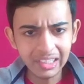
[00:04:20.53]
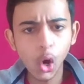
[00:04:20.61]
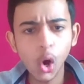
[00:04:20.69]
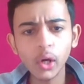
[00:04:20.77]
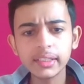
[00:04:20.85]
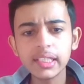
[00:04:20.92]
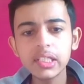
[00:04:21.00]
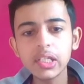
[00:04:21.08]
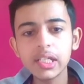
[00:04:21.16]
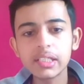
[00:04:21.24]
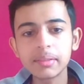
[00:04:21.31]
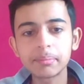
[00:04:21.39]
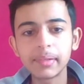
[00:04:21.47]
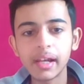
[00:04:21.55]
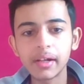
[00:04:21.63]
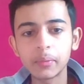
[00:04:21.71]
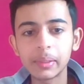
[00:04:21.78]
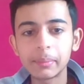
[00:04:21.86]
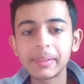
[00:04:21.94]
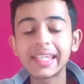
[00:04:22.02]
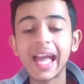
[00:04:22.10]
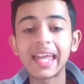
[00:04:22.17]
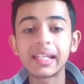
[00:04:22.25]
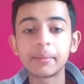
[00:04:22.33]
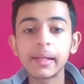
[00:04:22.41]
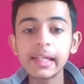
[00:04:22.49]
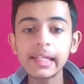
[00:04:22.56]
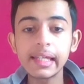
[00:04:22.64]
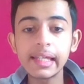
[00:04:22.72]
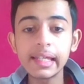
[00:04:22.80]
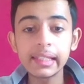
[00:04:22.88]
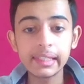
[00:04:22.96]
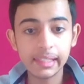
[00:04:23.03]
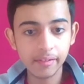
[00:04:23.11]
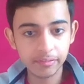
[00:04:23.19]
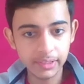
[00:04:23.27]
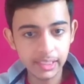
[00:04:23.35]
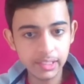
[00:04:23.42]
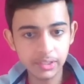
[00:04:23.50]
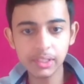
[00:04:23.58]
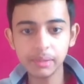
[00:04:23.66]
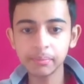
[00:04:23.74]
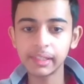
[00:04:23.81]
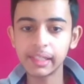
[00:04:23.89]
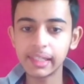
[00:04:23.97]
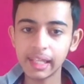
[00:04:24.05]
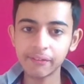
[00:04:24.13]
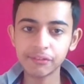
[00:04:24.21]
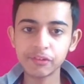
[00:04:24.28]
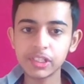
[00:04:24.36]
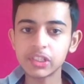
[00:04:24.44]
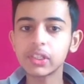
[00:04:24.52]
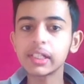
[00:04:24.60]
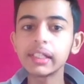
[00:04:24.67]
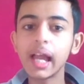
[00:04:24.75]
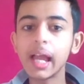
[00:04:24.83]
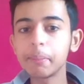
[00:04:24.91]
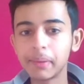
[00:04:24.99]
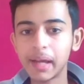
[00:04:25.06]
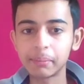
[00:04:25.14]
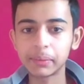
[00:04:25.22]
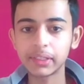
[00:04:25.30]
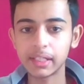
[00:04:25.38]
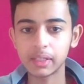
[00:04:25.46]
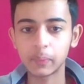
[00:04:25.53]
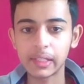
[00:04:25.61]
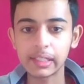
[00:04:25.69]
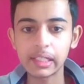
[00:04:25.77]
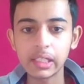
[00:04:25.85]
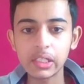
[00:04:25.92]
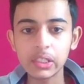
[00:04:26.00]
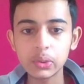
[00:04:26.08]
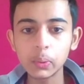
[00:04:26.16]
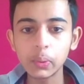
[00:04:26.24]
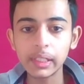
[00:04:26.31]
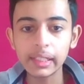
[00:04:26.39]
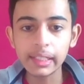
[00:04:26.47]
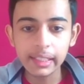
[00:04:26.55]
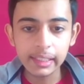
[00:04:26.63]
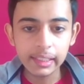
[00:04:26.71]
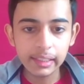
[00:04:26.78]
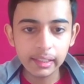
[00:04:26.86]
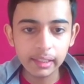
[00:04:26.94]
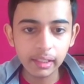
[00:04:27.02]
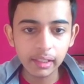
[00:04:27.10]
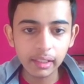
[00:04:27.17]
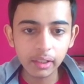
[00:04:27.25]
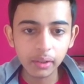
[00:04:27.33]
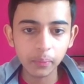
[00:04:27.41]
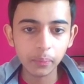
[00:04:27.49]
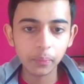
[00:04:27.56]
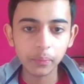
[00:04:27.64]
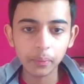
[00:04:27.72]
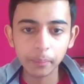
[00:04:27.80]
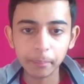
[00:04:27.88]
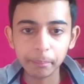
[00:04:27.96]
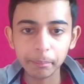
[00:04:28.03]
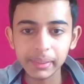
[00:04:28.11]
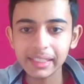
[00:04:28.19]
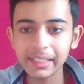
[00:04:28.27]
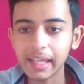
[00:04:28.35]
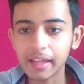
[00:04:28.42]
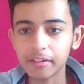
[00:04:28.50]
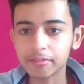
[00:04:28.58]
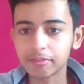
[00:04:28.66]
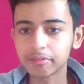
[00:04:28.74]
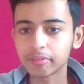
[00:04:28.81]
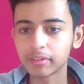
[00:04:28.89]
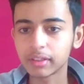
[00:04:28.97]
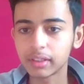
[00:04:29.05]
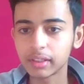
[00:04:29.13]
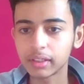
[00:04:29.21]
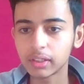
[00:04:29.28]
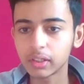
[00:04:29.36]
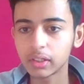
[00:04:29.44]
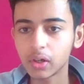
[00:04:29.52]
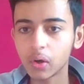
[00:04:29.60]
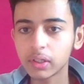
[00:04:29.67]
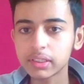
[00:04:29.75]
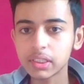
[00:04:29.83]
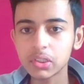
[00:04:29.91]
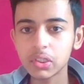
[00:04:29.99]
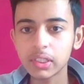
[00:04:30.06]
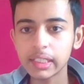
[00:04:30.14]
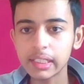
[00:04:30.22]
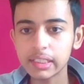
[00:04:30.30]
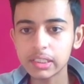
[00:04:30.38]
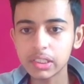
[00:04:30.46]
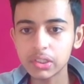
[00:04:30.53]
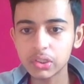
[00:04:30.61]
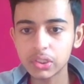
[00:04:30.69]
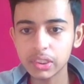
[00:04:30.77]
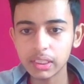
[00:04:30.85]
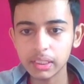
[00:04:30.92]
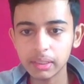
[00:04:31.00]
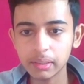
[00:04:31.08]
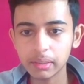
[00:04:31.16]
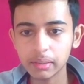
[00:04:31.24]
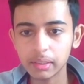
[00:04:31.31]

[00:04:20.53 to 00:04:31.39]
oxygenated blood will be carried by left atrium, left ventricle and pulmonary vein. So D, B, F. Oxygenated D.